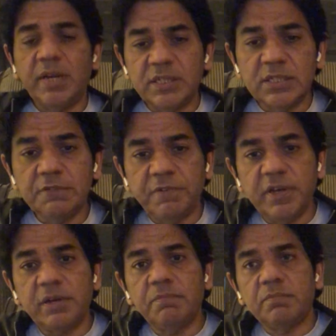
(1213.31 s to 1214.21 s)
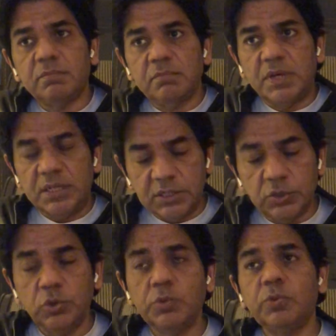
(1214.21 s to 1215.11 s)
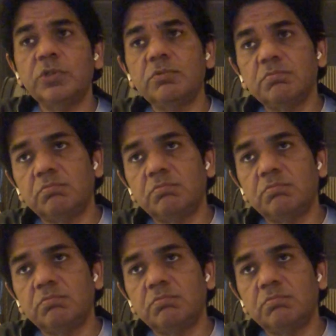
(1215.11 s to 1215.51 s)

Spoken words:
laissez-faire is a useful